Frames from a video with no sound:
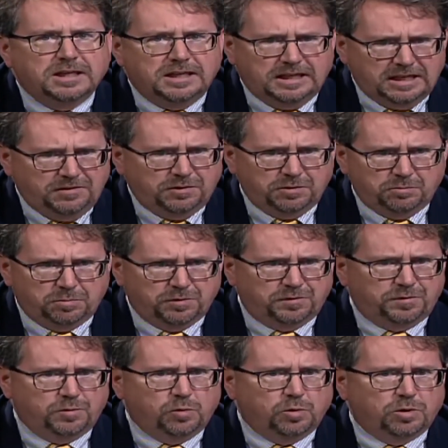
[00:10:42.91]
even
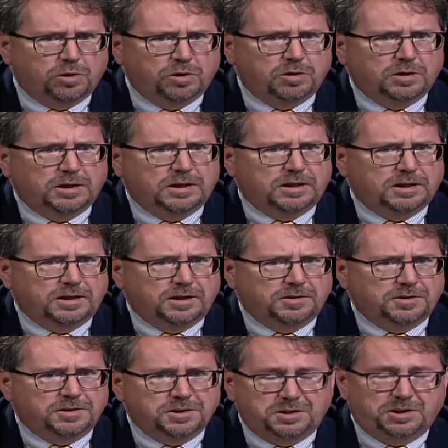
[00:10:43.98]
before
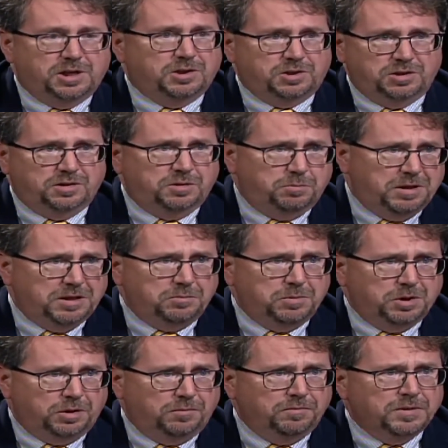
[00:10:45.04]
the discussion of the Ben
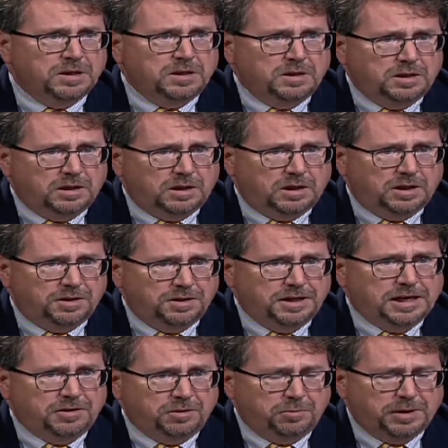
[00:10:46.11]
bill,
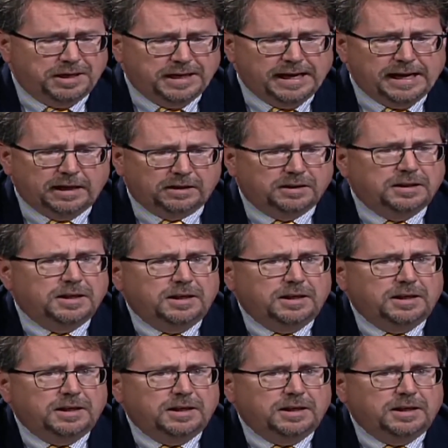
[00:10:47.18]
now the Ben Act,